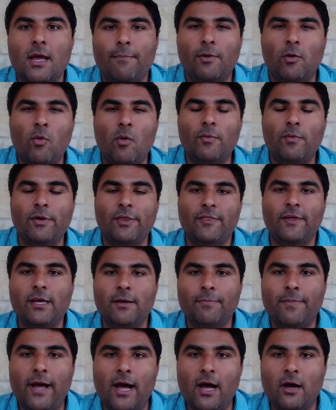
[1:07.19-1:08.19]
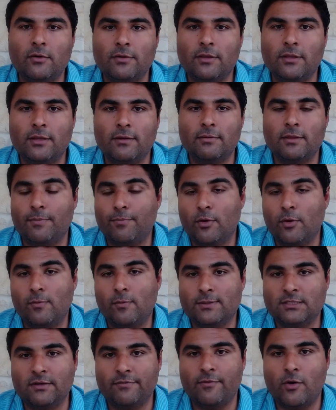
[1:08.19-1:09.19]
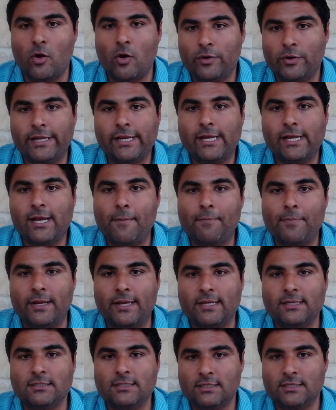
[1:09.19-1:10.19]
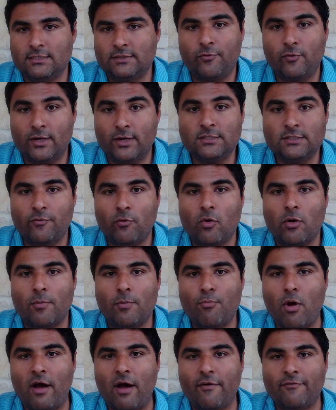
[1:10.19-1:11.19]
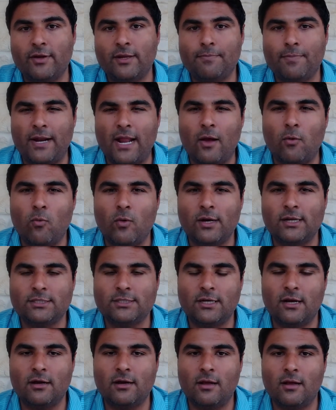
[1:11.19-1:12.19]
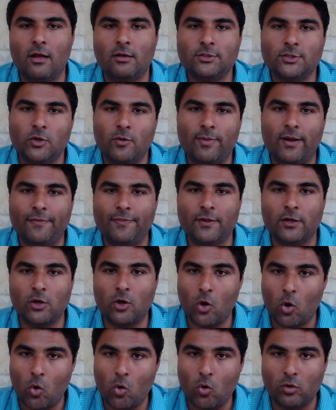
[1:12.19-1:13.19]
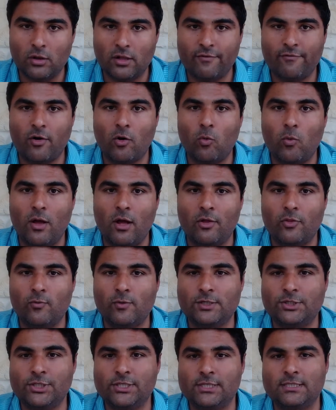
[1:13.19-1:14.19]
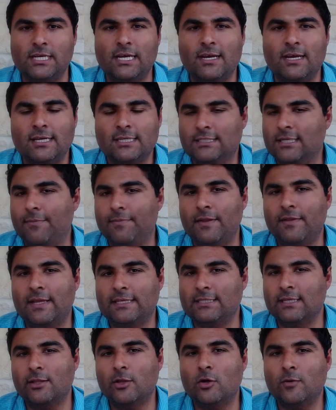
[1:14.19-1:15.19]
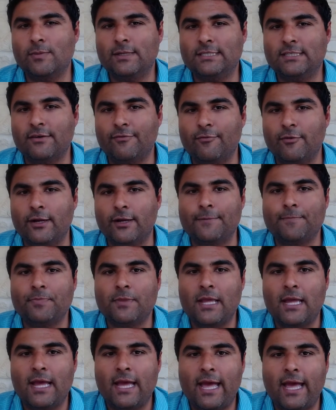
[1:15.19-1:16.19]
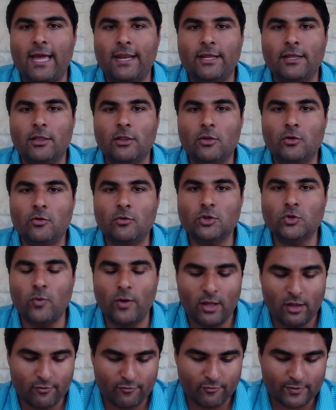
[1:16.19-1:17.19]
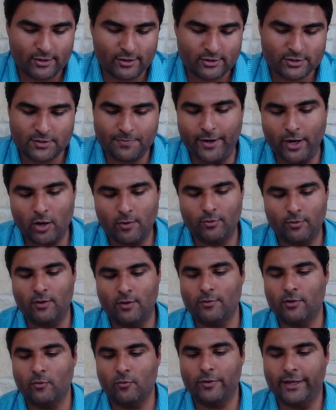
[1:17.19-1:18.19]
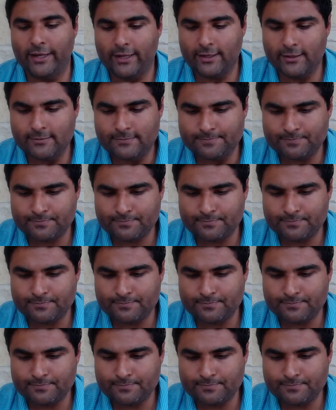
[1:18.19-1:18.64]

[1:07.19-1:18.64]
But when we think about the purpose of owned companies, it's for profit. But I want to talk also about the goal of our wealth, which is something that's a little bit different. And in Luke 12, there's a parable I want to read.